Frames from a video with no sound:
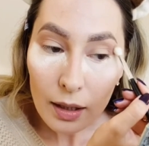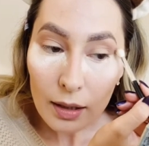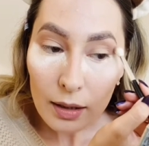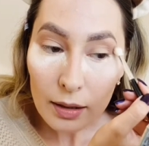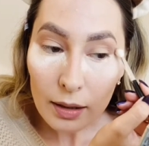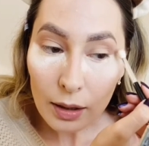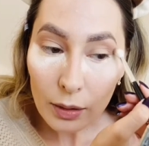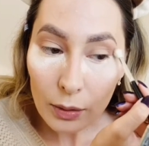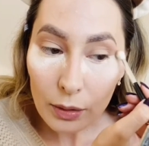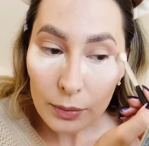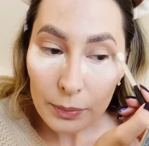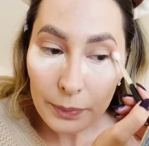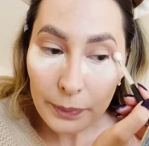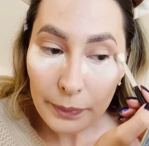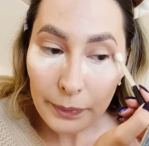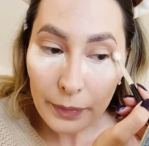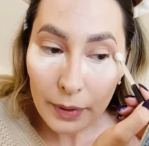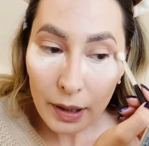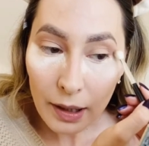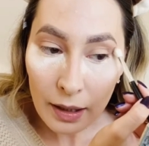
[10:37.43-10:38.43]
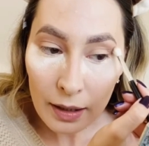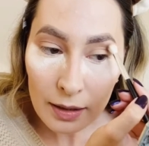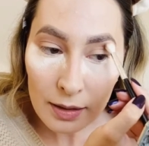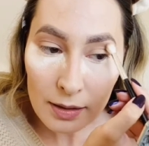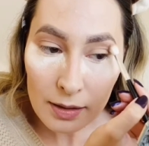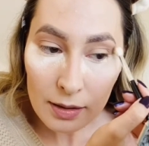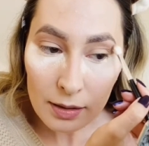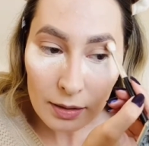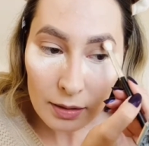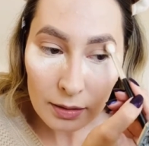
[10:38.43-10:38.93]
Now,
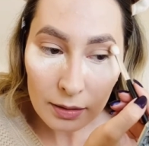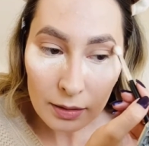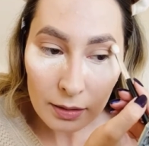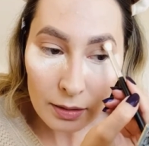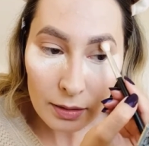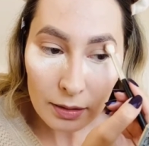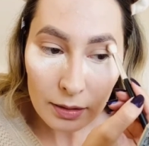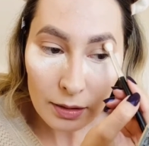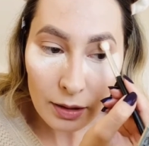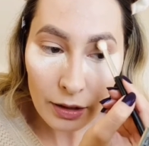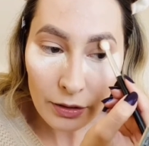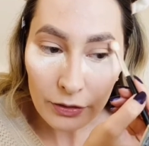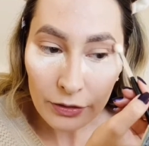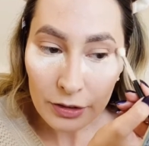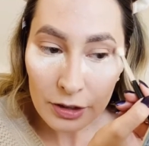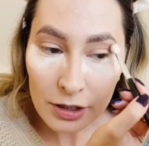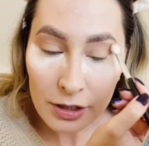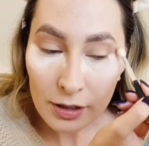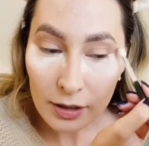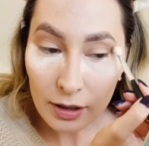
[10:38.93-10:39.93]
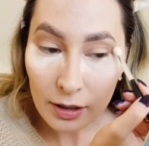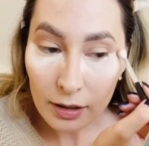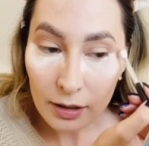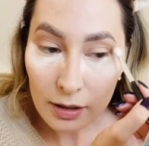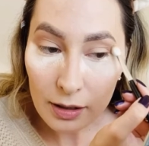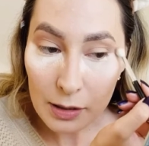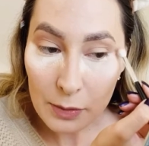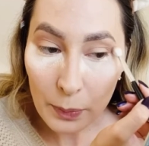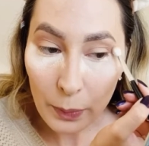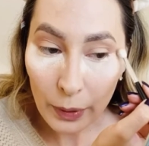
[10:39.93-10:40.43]
as a diversity in
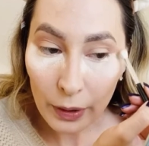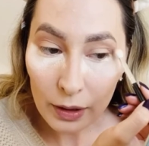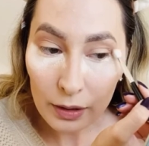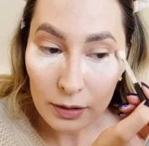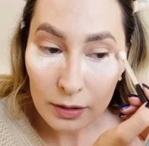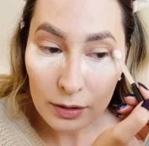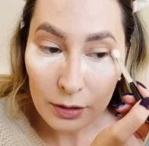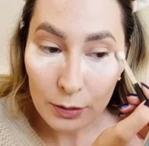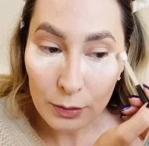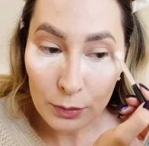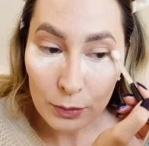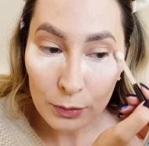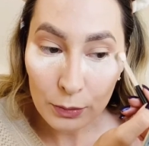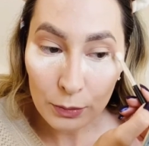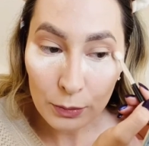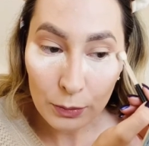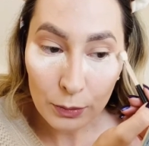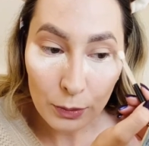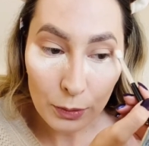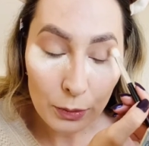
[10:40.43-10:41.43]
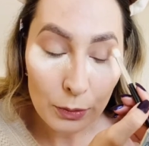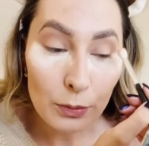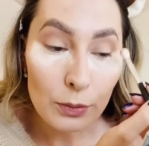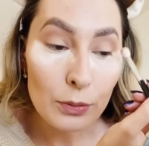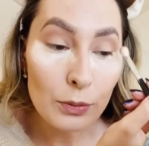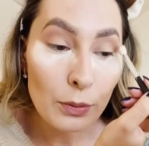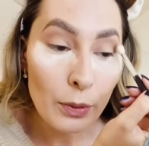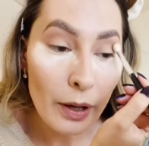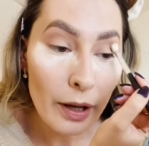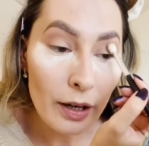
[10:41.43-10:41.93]
this palette, you
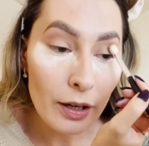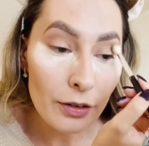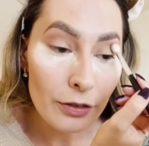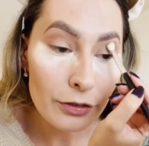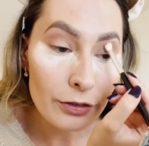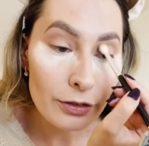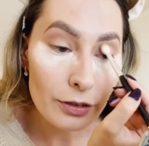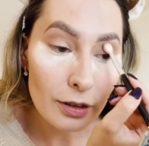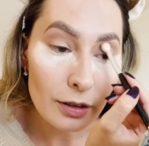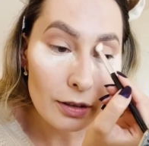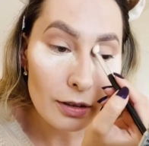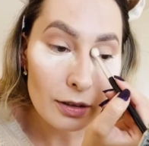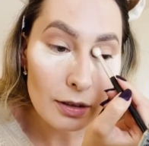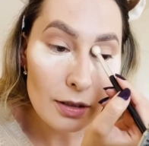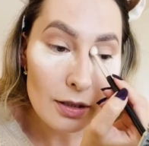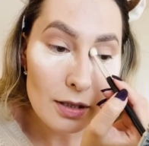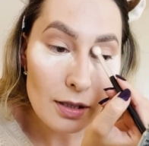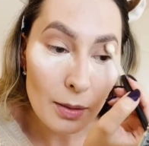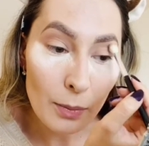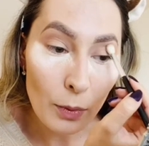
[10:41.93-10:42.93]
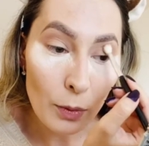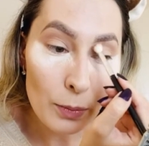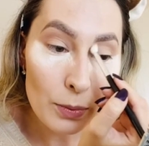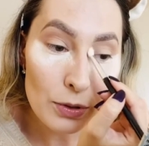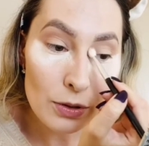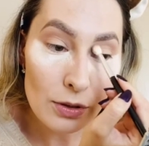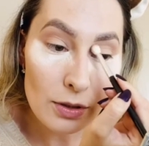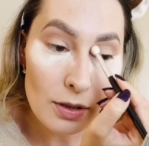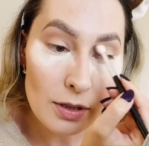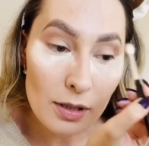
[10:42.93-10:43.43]
do have some
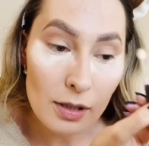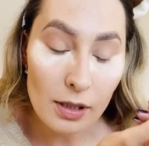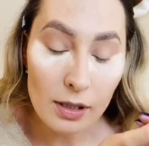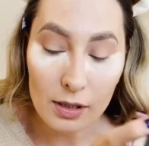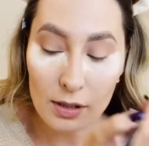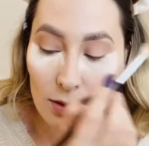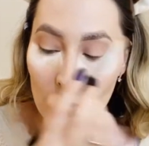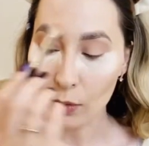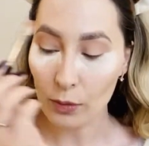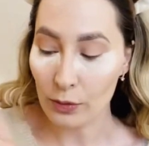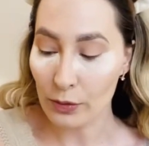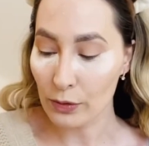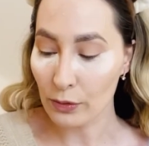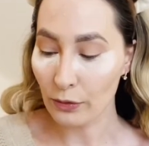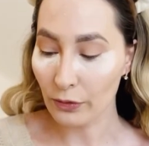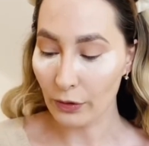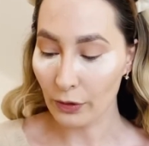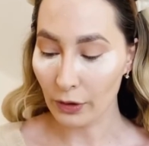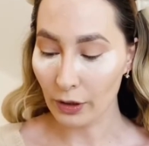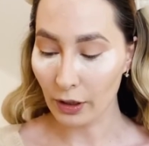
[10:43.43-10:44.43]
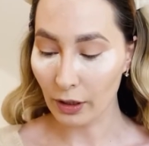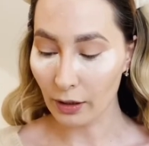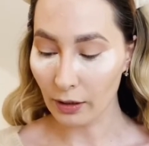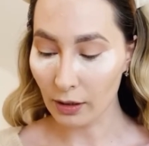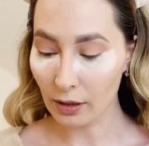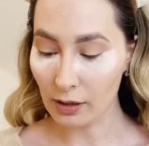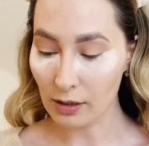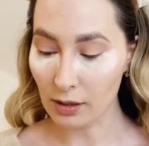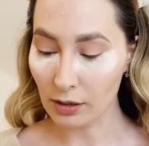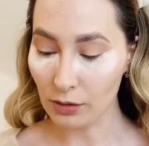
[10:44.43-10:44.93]
options. It's also very
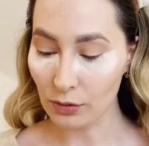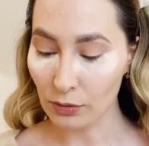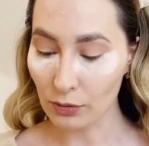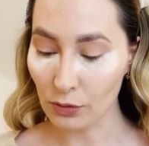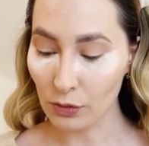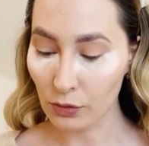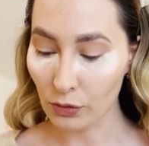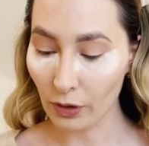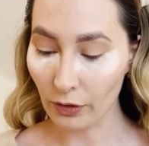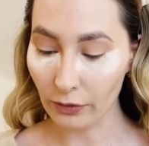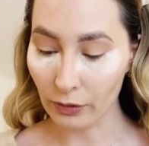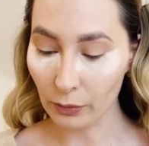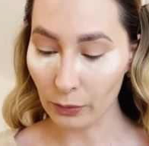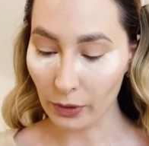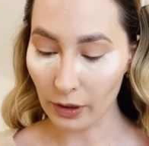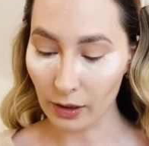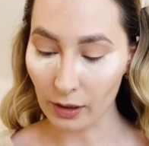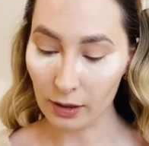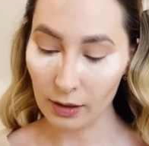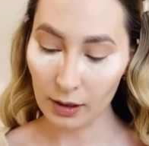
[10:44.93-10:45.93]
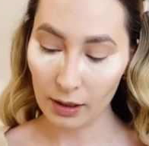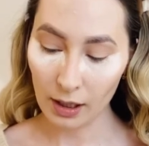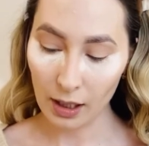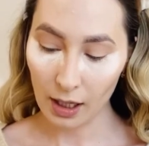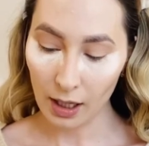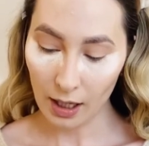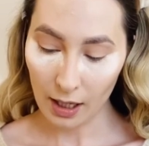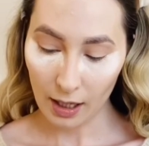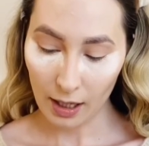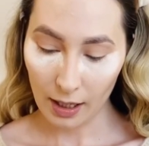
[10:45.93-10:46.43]
easy to travel with it.
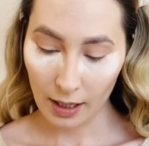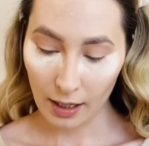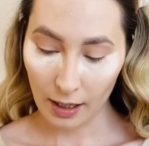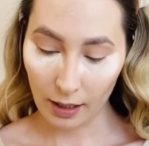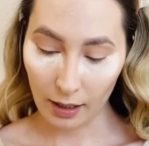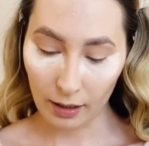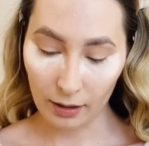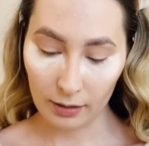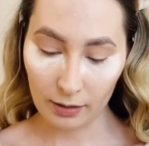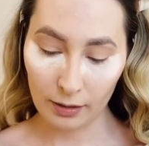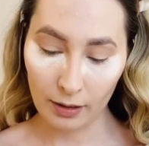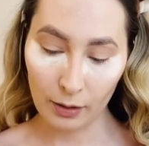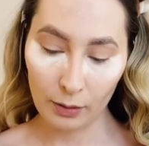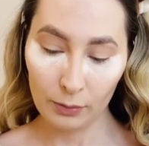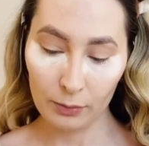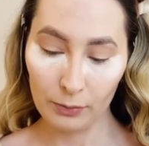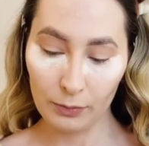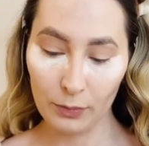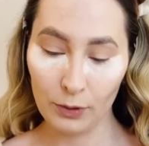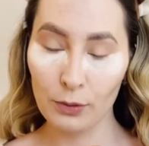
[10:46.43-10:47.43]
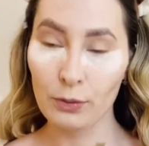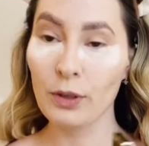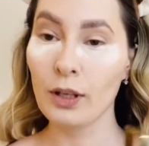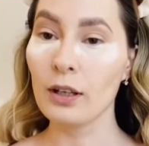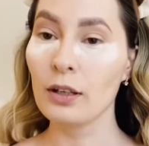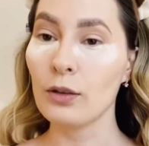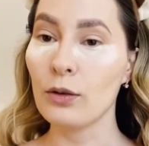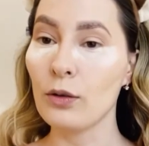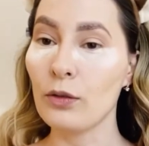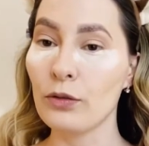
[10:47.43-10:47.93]
And now you
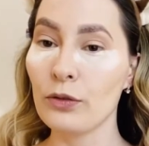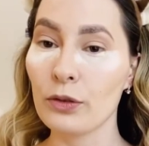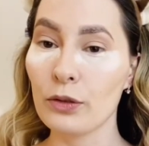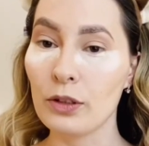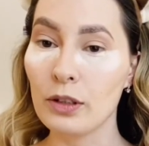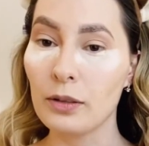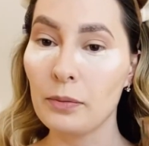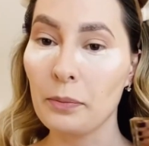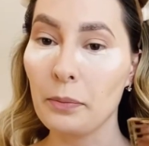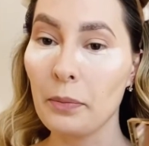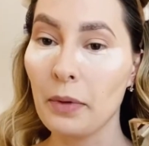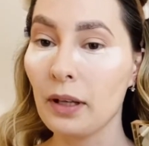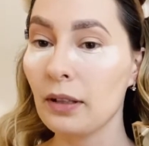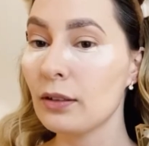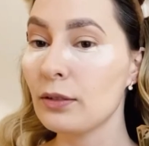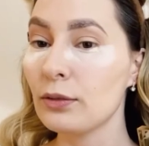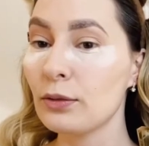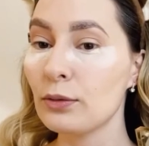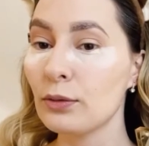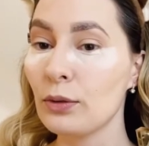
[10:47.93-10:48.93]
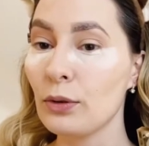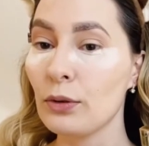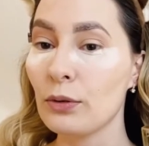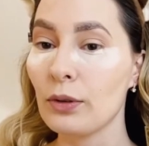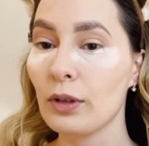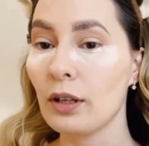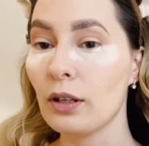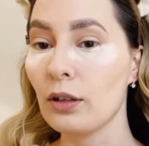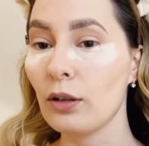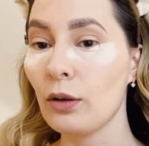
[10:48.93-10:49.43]
can go for a matte look, you
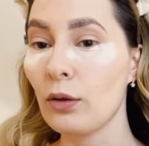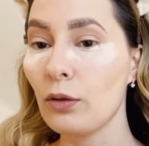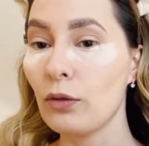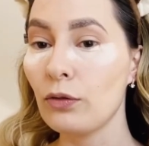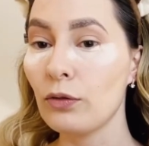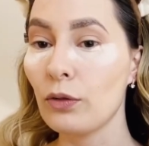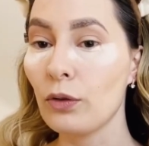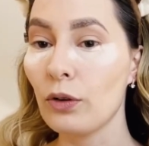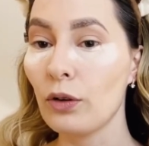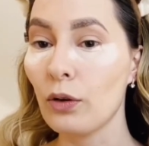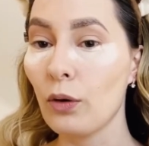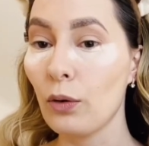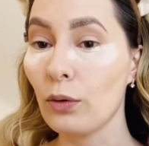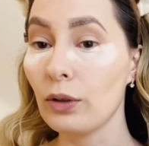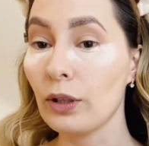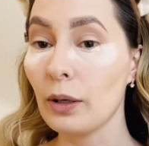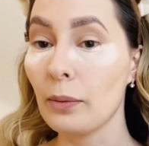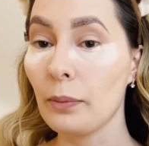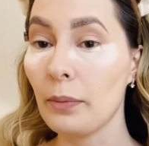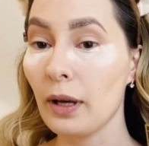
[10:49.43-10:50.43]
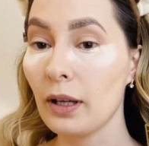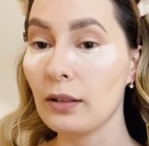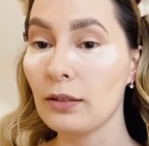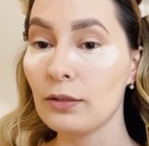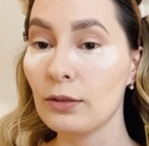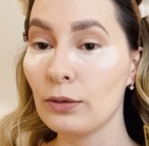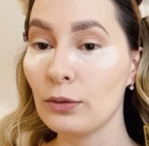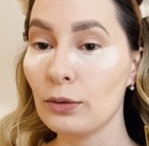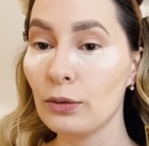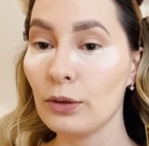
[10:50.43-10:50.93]
can go for only a
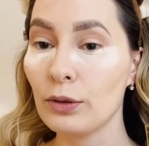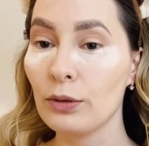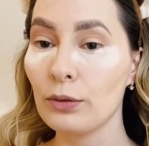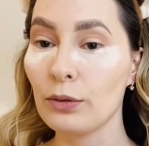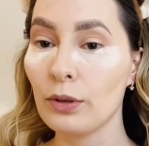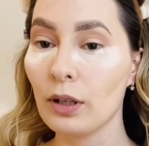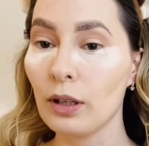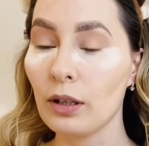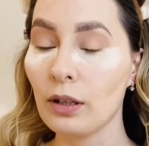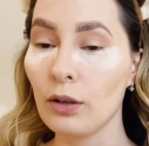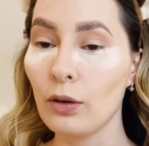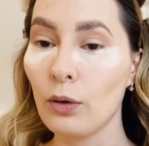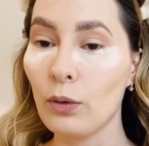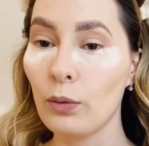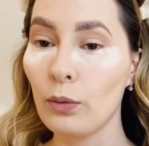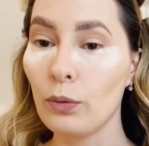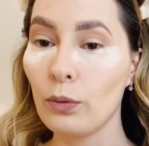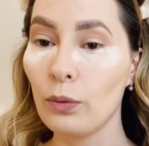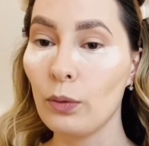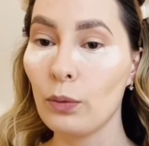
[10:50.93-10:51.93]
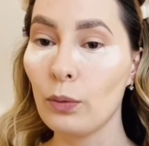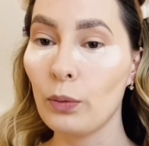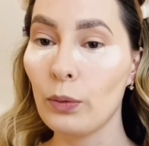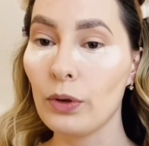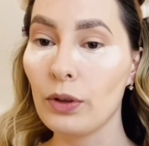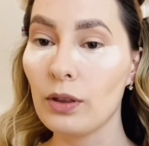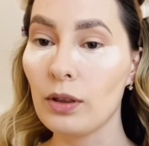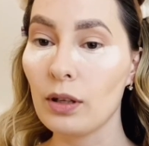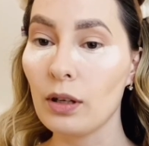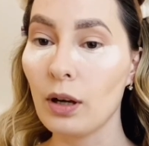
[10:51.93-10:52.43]
matte look, you can go
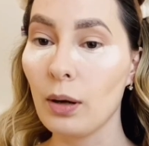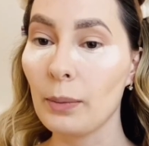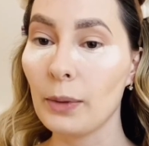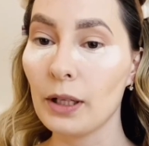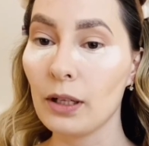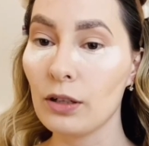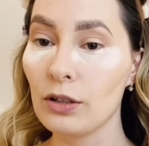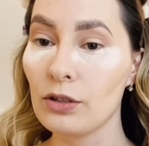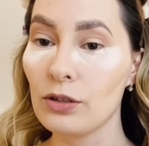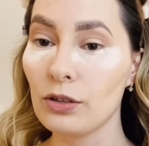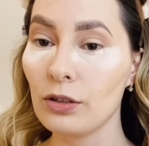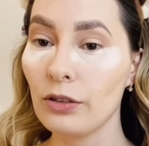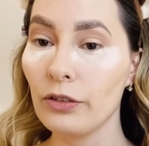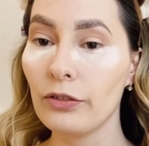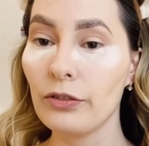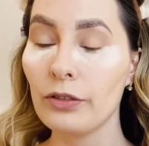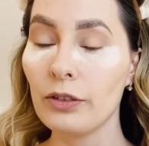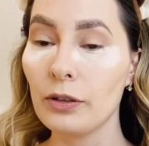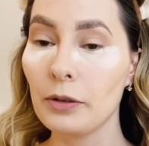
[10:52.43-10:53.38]
with the combination of